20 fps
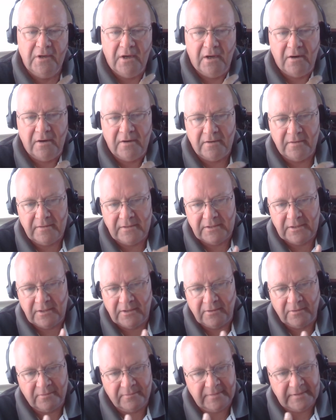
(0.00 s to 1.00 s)
or you
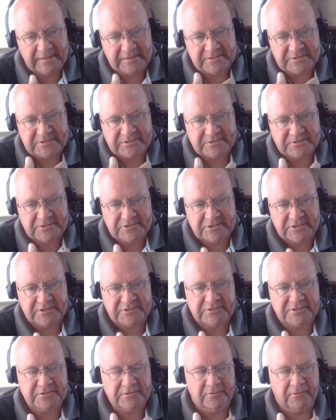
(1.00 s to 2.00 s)
know, it's
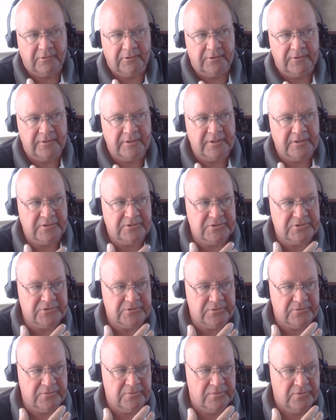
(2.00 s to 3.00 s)
just learning
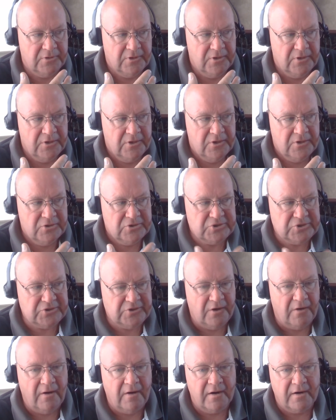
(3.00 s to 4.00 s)
to
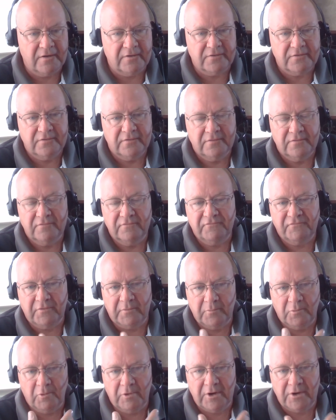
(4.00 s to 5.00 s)
start from
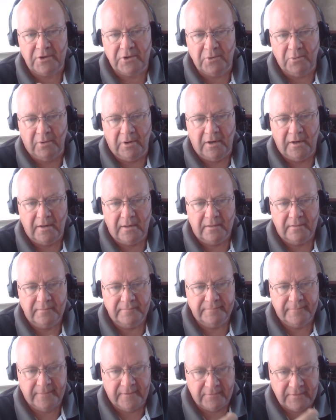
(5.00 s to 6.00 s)
where you
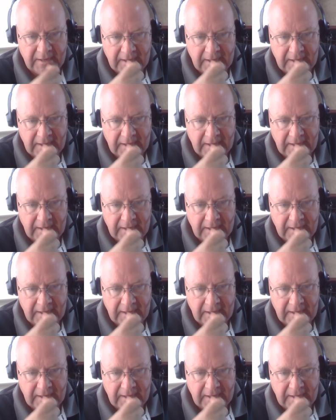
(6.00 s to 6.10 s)
are.